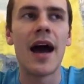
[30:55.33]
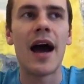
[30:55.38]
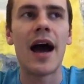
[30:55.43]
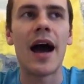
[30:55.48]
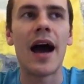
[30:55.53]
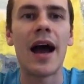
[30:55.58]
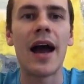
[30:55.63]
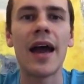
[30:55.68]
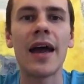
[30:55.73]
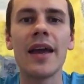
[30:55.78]

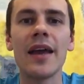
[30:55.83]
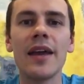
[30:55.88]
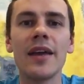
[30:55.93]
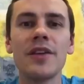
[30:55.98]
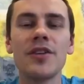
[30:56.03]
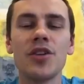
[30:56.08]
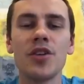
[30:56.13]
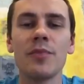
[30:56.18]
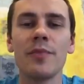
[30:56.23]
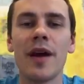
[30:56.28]

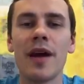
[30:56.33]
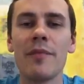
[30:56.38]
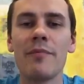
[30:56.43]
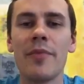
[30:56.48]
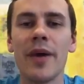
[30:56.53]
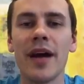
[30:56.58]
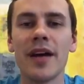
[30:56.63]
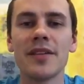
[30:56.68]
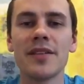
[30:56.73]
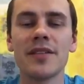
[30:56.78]
I do my
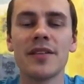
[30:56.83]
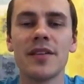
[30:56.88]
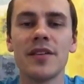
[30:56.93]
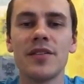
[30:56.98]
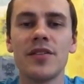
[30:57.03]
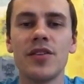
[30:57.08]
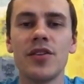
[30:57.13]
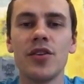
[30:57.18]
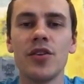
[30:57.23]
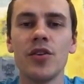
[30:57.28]

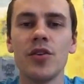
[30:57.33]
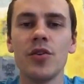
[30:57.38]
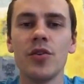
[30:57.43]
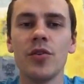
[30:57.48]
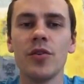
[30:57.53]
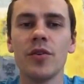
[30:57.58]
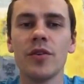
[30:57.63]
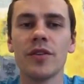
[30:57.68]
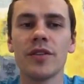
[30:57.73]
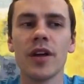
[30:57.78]
best
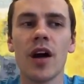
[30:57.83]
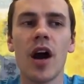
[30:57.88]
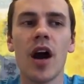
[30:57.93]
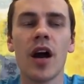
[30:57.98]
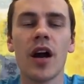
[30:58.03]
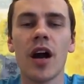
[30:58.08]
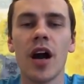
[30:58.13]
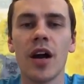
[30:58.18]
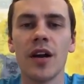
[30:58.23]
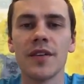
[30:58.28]
to
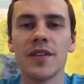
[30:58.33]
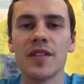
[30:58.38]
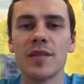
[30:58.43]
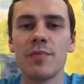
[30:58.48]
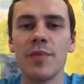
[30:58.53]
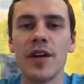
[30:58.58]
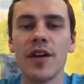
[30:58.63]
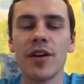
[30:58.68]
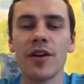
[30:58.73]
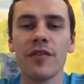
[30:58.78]
talk on
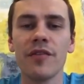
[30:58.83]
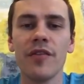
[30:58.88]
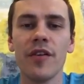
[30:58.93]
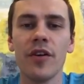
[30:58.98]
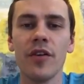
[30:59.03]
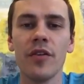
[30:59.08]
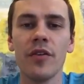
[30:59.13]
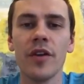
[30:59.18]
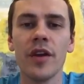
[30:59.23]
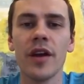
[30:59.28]

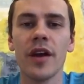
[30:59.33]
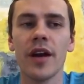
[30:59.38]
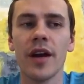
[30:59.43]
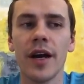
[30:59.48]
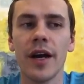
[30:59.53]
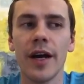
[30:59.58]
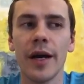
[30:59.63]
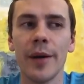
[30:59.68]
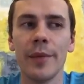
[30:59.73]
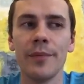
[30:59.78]

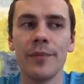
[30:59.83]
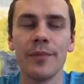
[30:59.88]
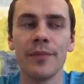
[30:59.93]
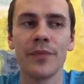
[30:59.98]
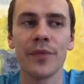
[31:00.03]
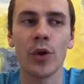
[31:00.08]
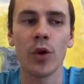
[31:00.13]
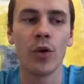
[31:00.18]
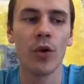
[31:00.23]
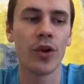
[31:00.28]
speakerphone
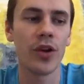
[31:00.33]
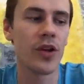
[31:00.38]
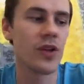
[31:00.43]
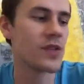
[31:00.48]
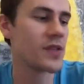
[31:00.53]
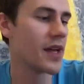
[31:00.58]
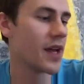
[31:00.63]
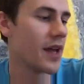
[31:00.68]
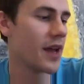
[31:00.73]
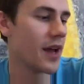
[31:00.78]
or use a